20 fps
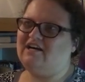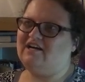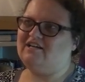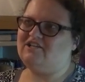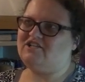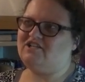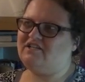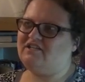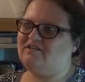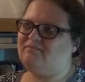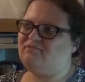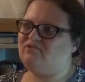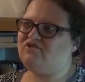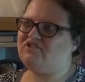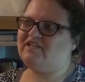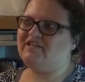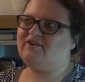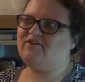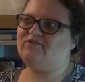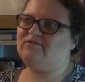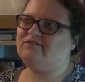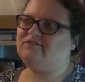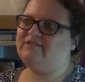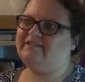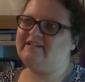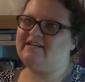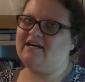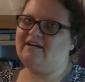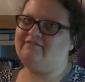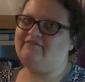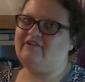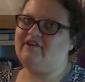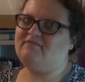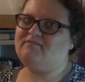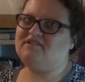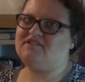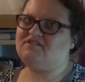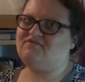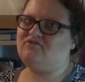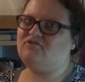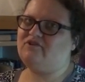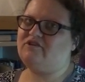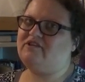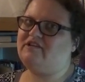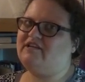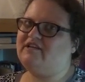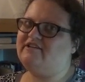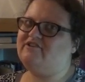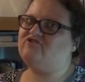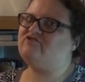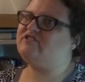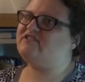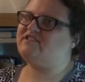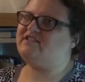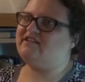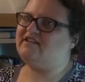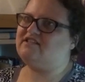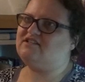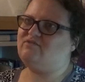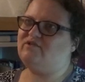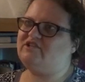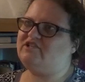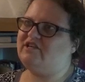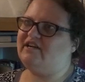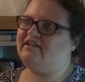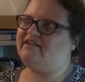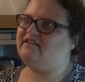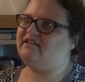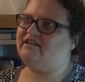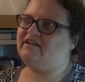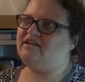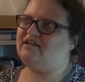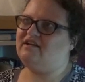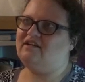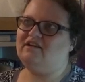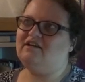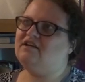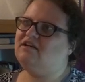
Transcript: she particularly got famous for The Interestings, which I think